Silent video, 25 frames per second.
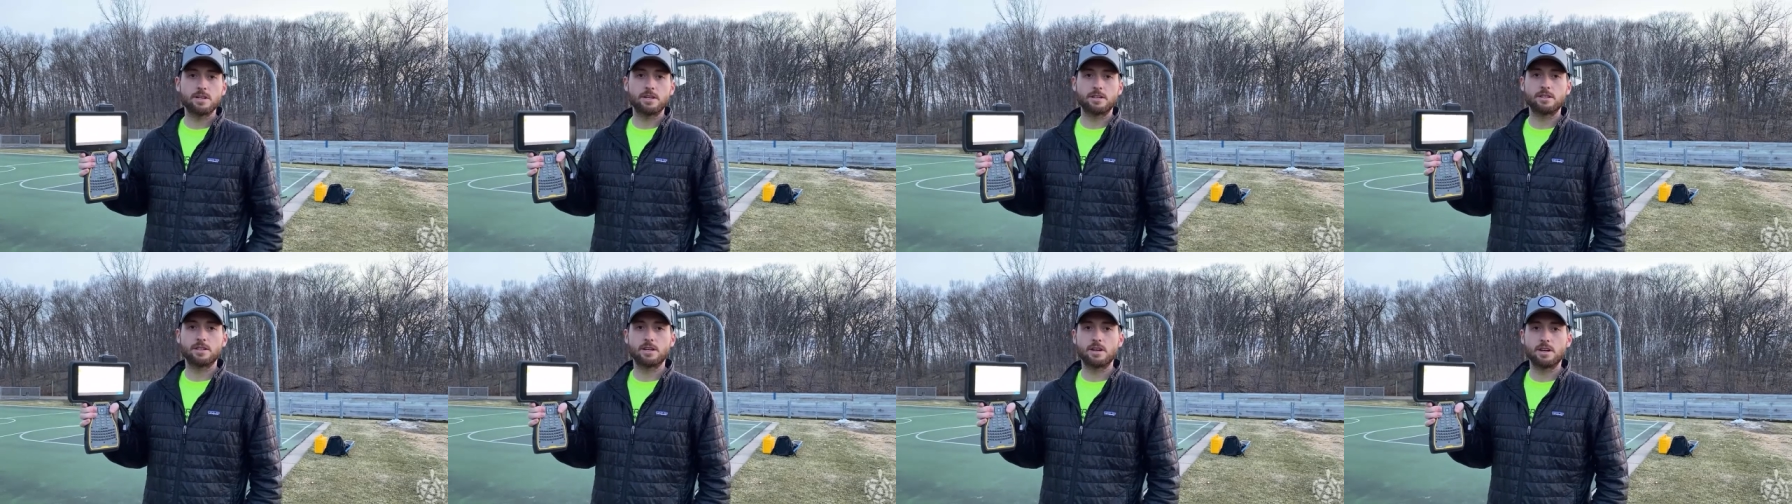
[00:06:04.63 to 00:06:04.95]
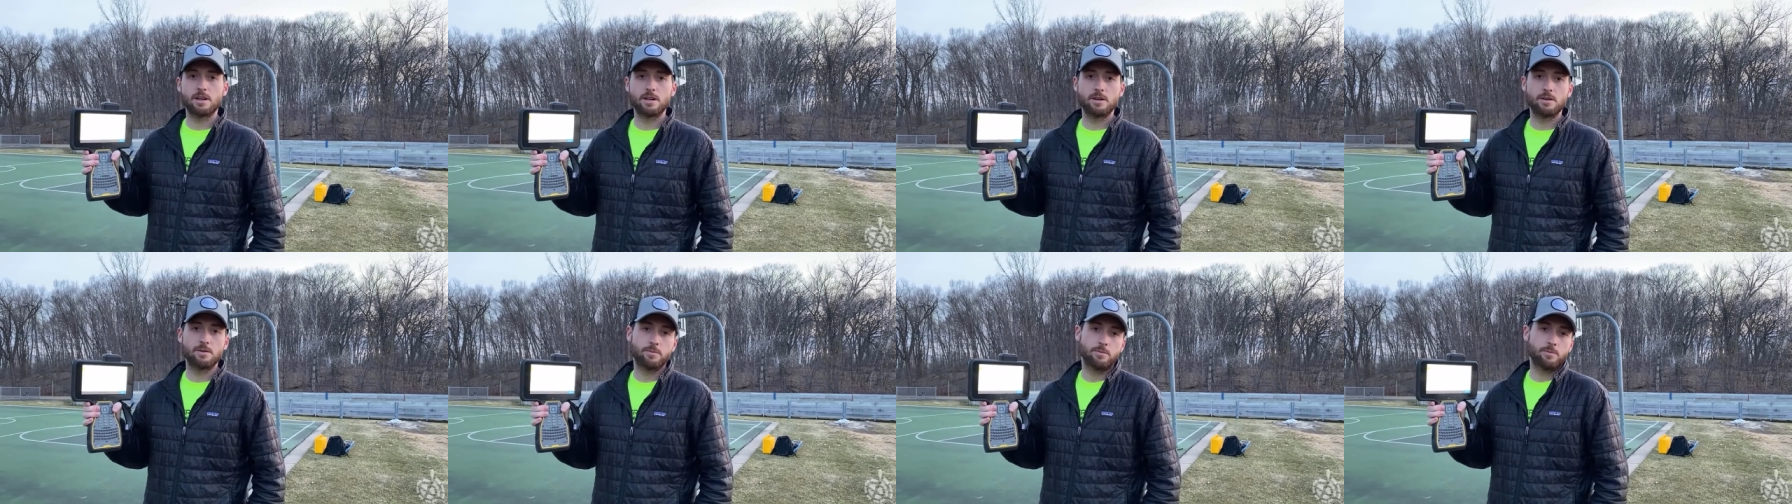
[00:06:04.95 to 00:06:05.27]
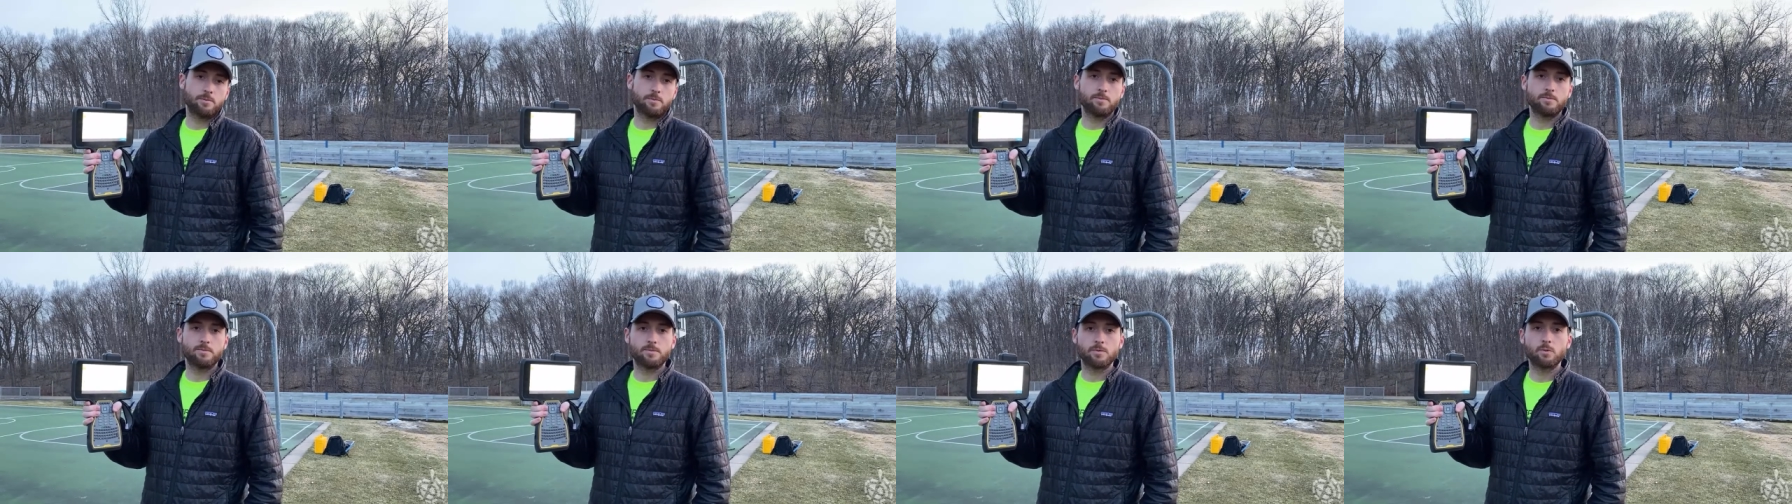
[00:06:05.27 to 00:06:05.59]
to
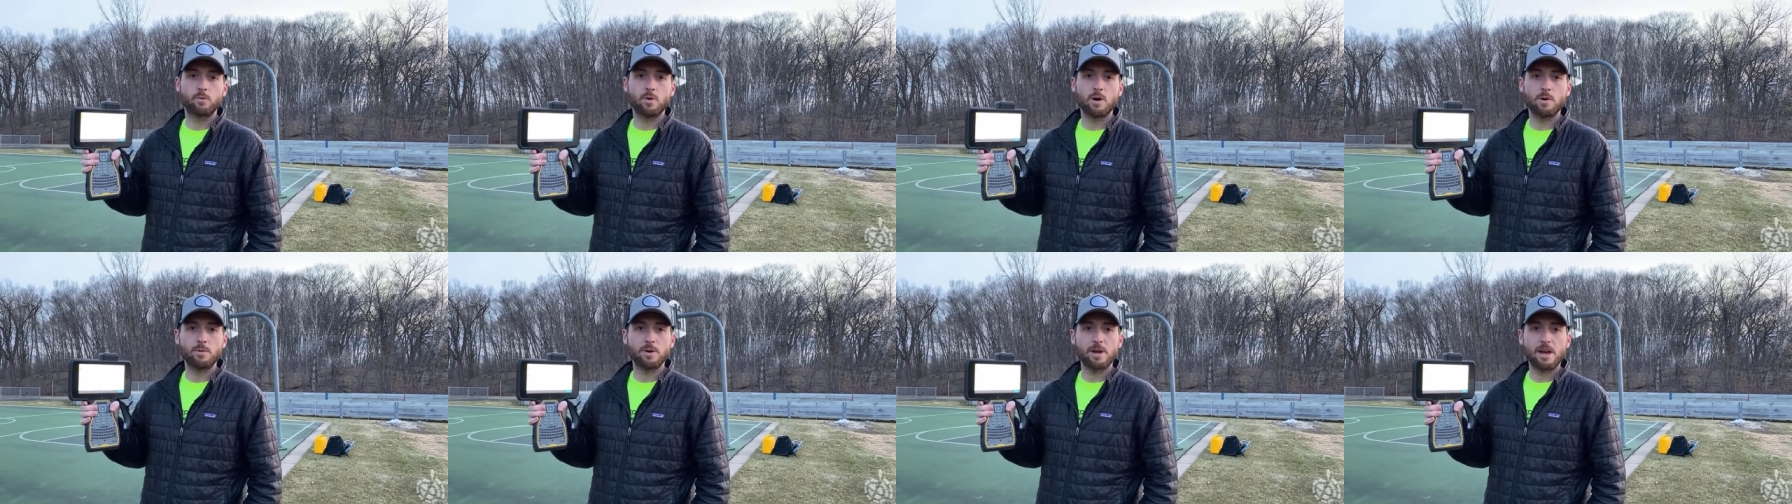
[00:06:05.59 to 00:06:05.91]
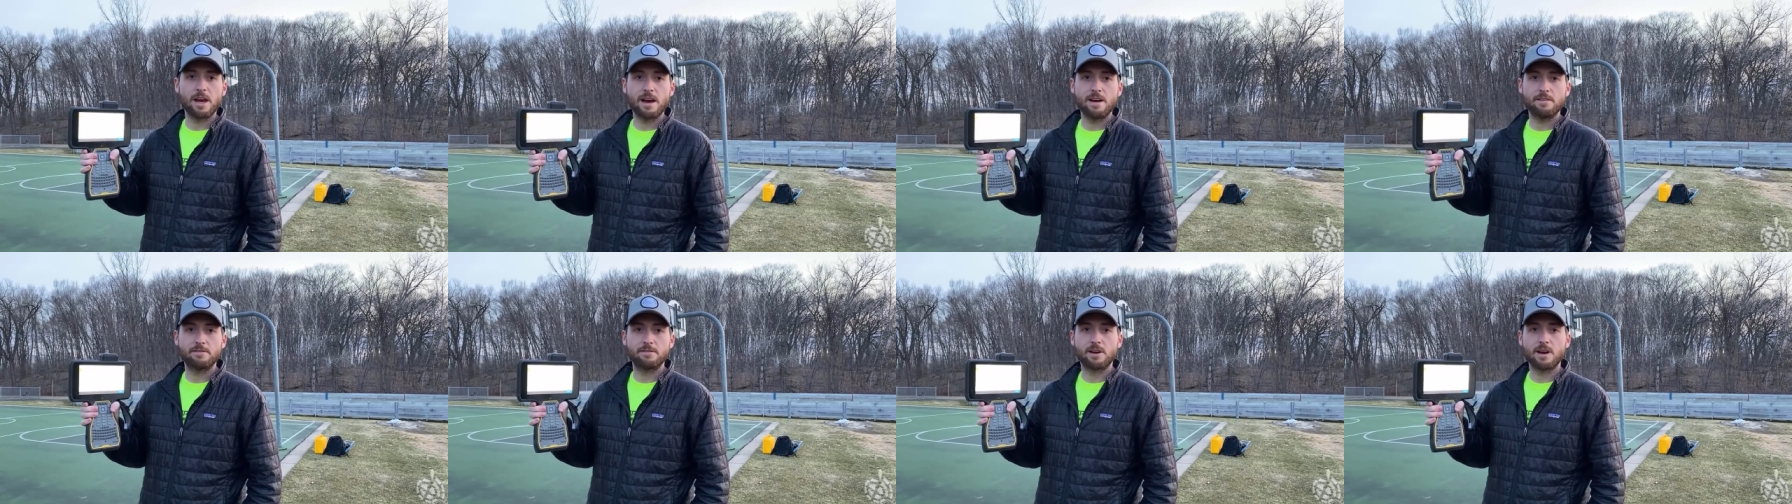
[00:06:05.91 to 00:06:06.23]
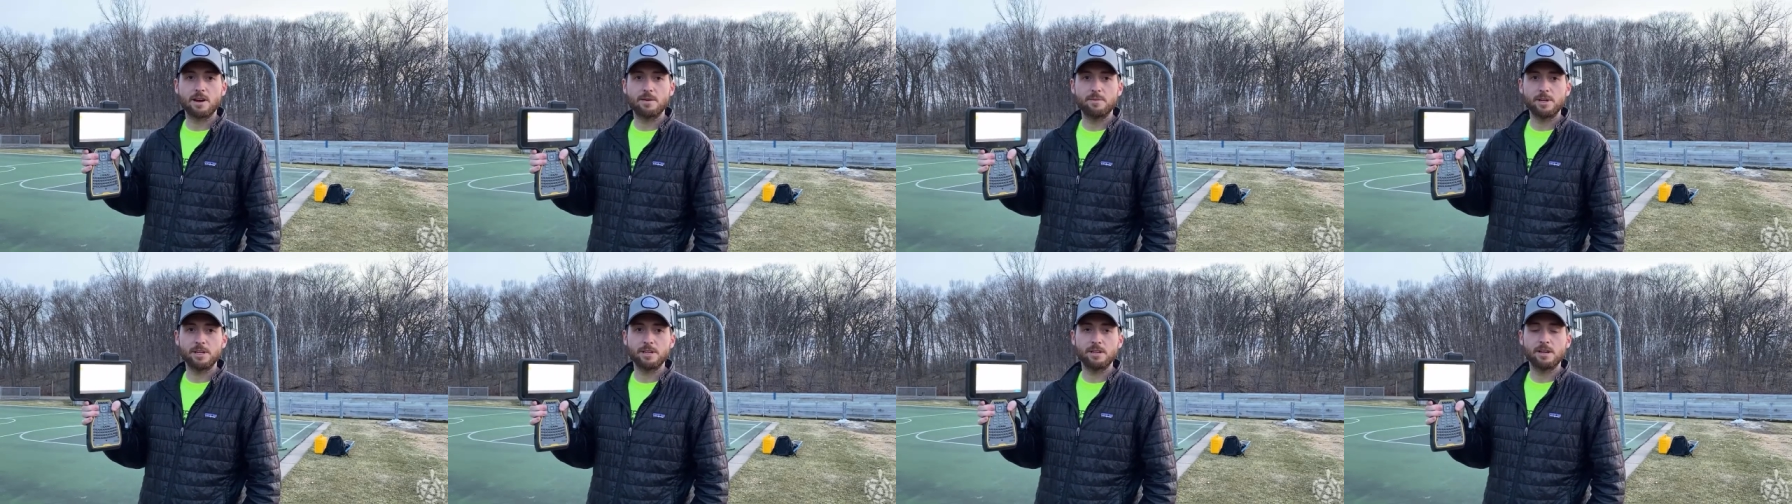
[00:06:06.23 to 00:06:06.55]
what we have
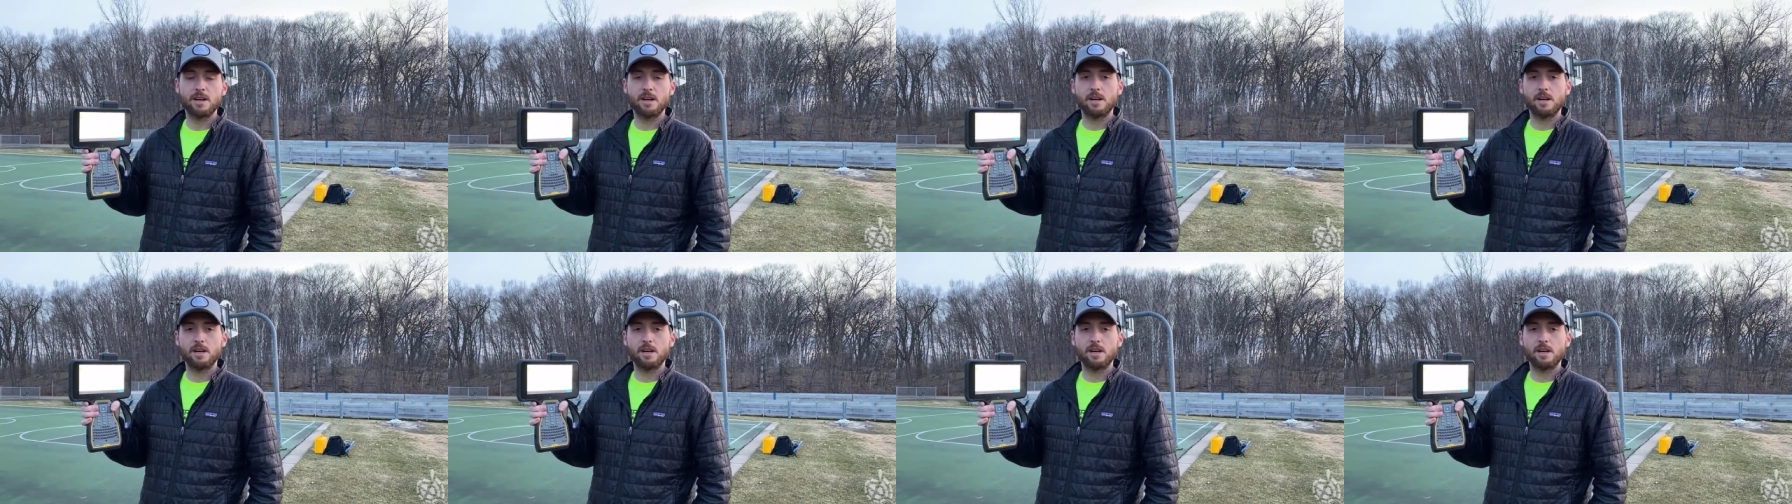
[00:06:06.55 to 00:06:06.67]
coming.